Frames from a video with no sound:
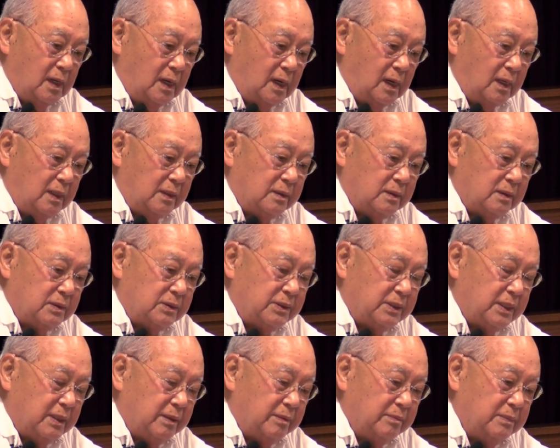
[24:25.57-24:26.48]
on the
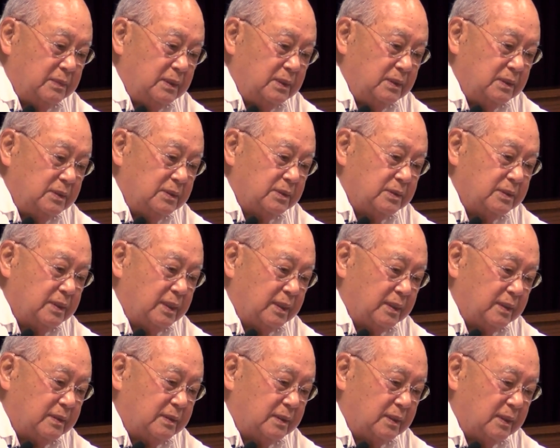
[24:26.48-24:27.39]
Japanese
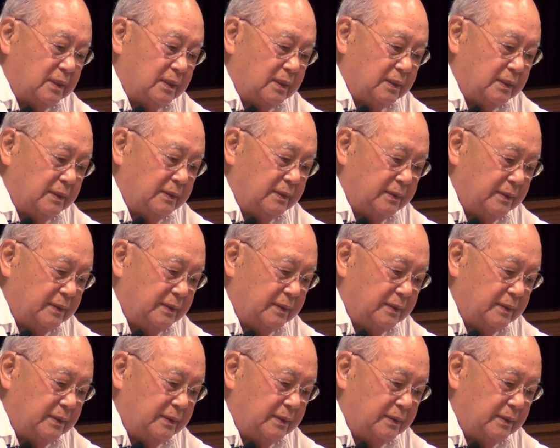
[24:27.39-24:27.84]
that uh,